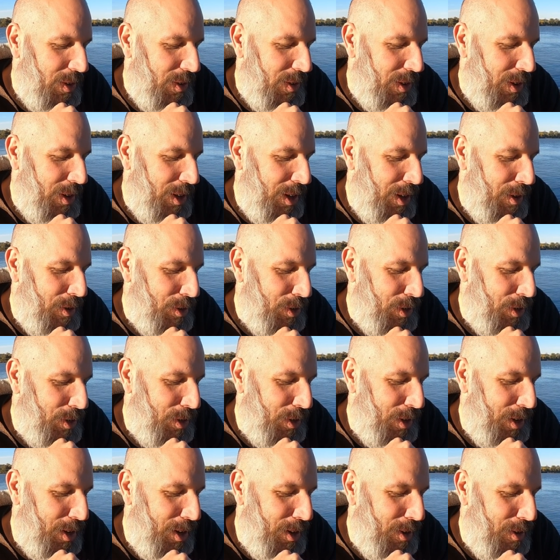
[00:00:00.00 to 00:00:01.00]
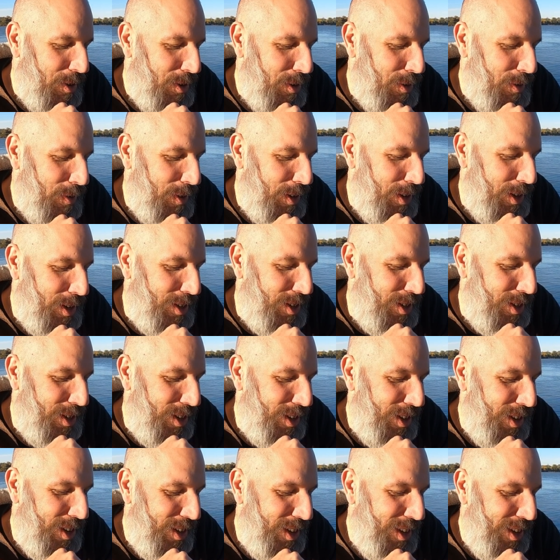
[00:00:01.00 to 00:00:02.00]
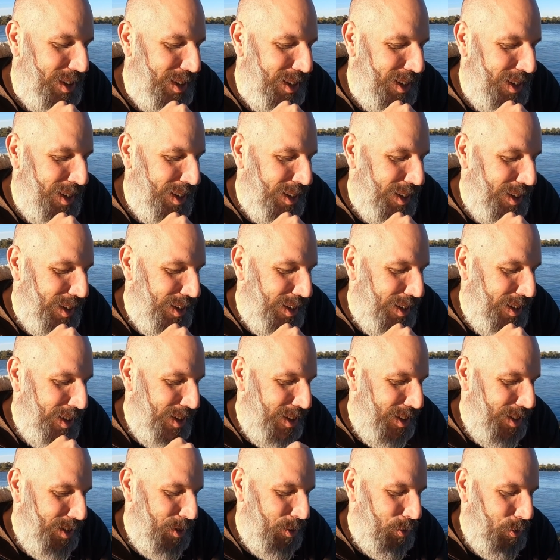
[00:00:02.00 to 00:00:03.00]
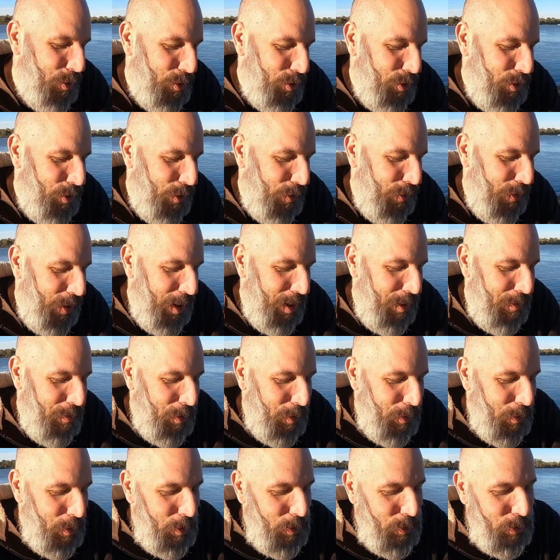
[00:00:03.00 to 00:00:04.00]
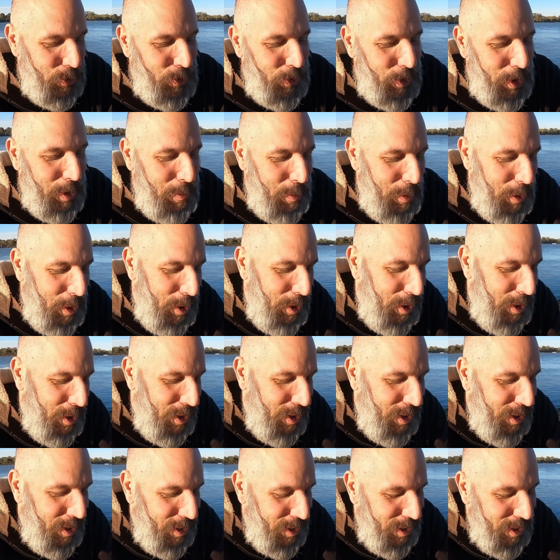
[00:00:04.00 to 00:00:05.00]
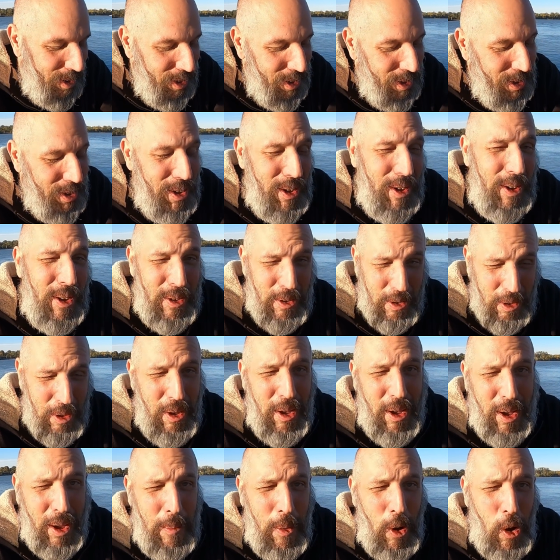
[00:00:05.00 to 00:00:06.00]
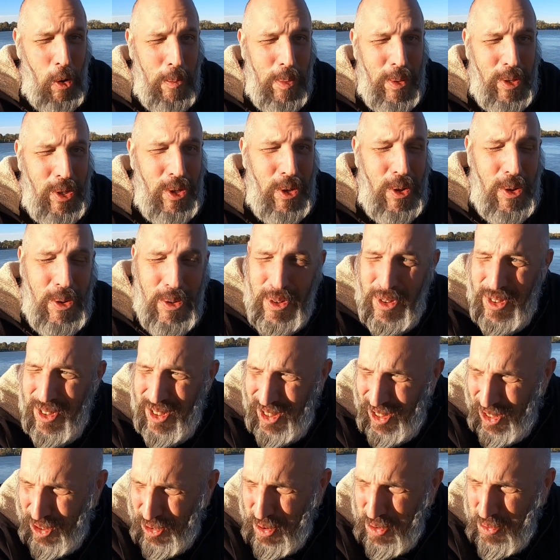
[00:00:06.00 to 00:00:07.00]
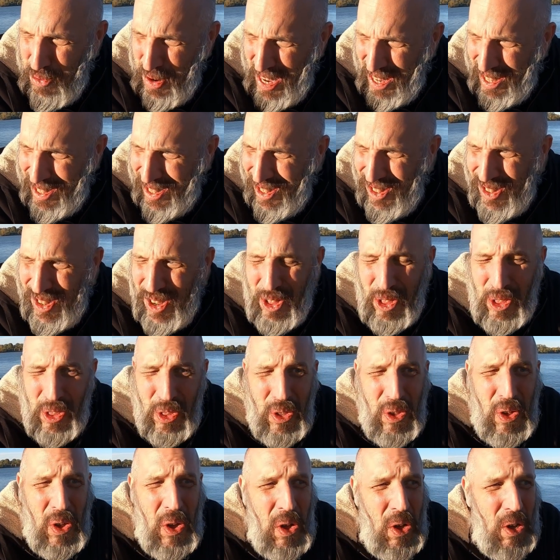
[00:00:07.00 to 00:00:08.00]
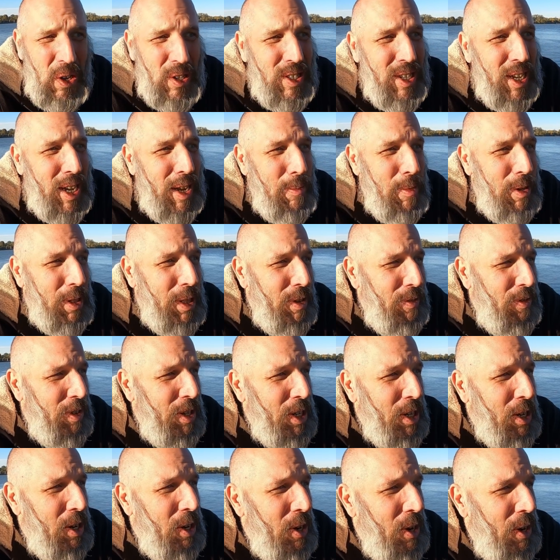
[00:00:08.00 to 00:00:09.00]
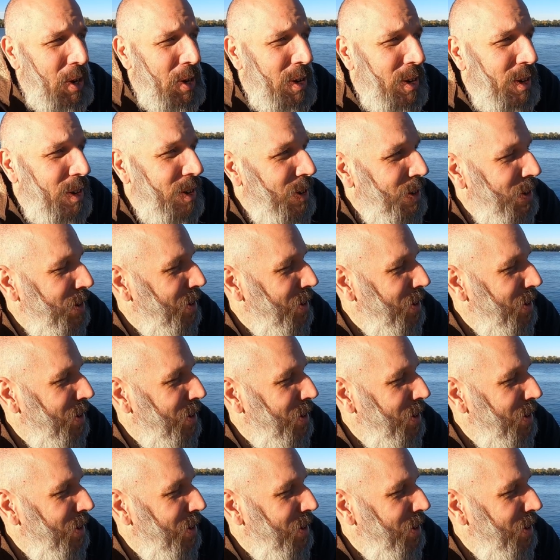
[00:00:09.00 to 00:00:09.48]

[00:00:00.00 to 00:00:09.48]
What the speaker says: Well, that was a thought-out response. You will survive the road trip. I'm hoping so. 3 weeks is a long time to live in a car.